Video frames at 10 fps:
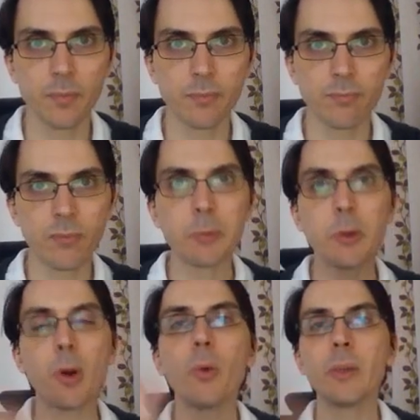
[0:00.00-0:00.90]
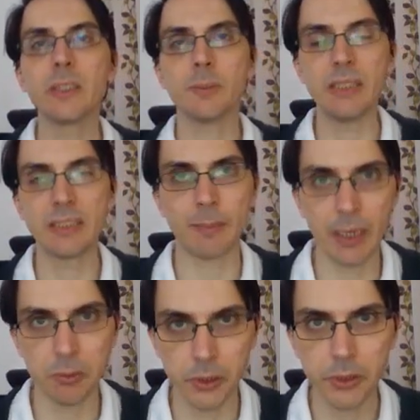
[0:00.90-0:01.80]
There will always be some
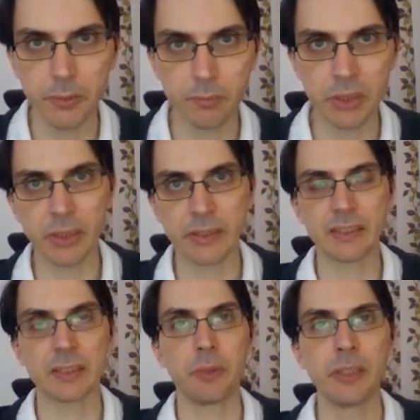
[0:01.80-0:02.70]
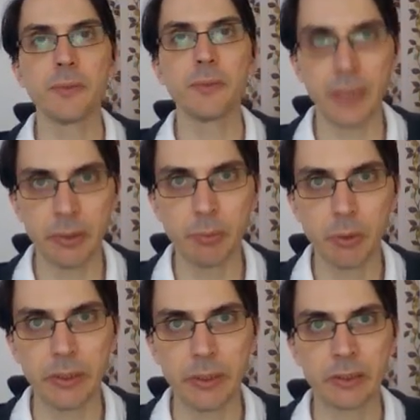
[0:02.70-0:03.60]
error because it's a random variable,
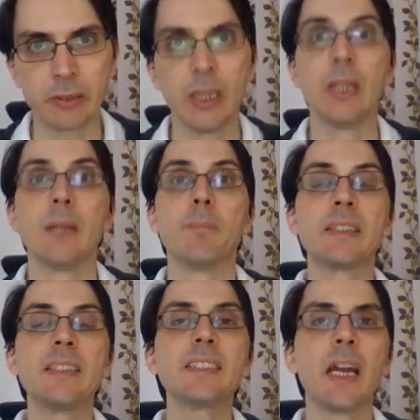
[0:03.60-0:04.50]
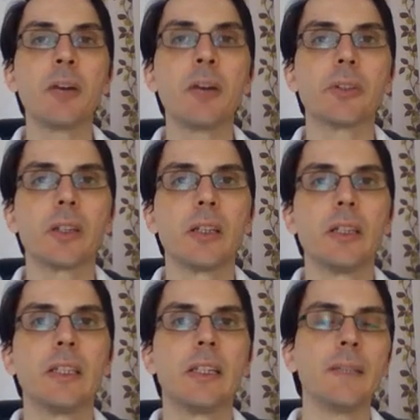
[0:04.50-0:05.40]
where, but this error,
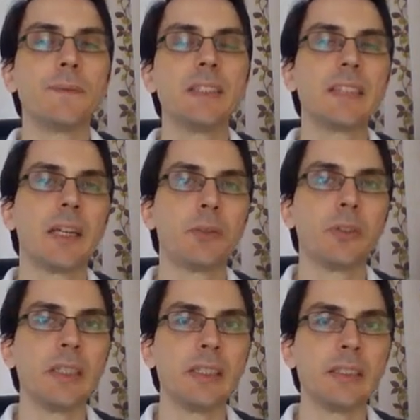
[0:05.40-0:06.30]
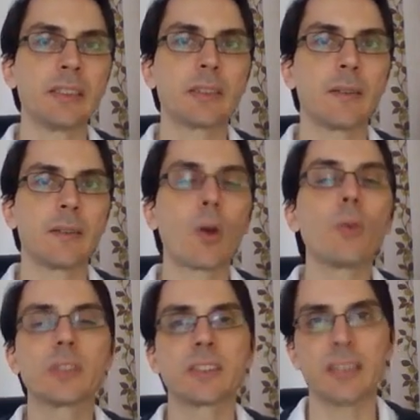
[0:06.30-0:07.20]
if this error is
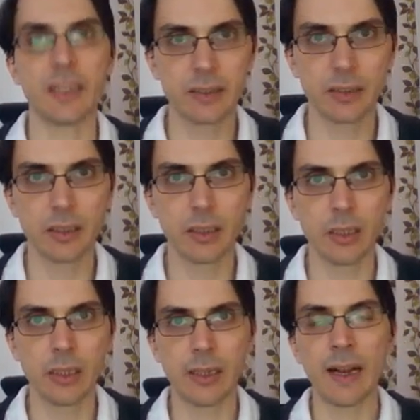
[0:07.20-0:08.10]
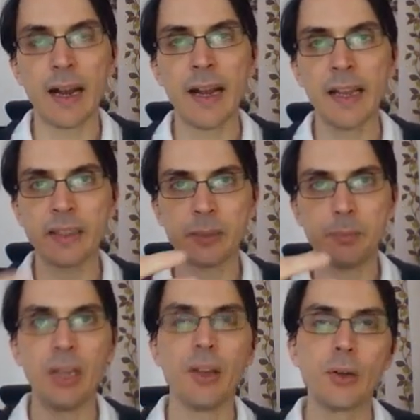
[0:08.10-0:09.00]
consistent, either
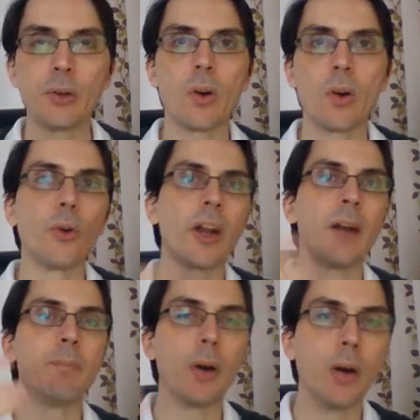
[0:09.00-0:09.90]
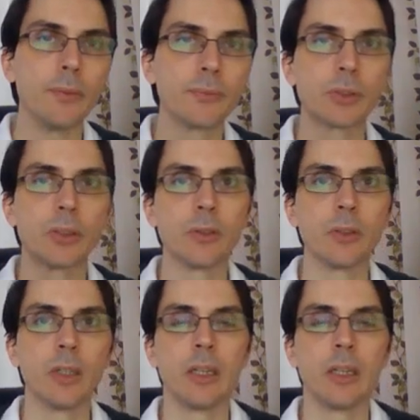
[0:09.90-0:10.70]
below or above, so